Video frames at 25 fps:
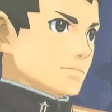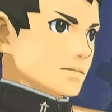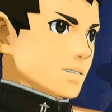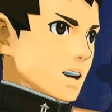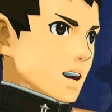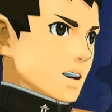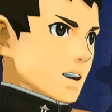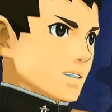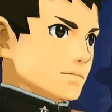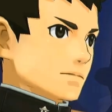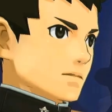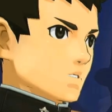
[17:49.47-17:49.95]

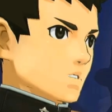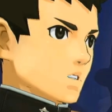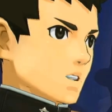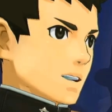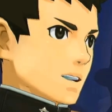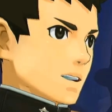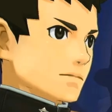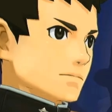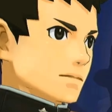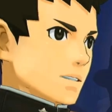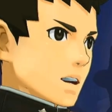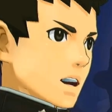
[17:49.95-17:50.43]
inspector
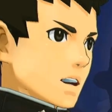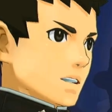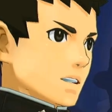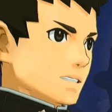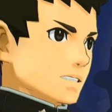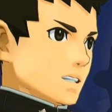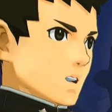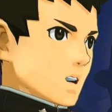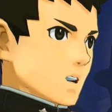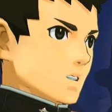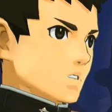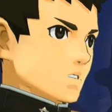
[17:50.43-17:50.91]
was
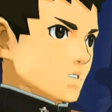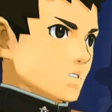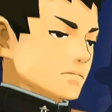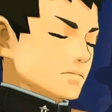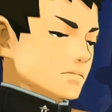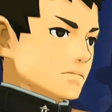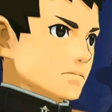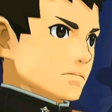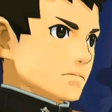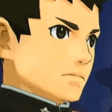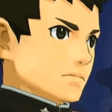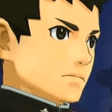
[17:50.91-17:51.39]
physically
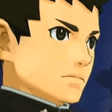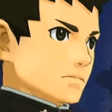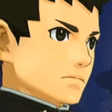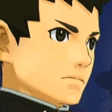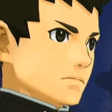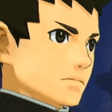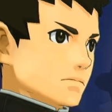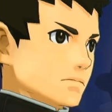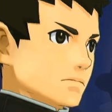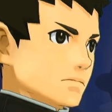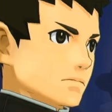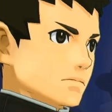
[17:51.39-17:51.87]
unable
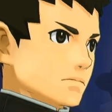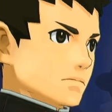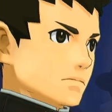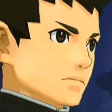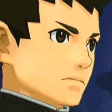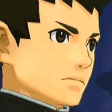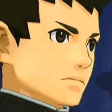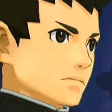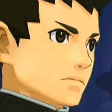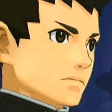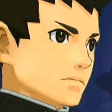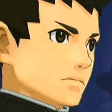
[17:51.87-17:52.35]
to report
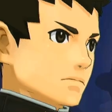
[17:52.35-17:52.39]
it?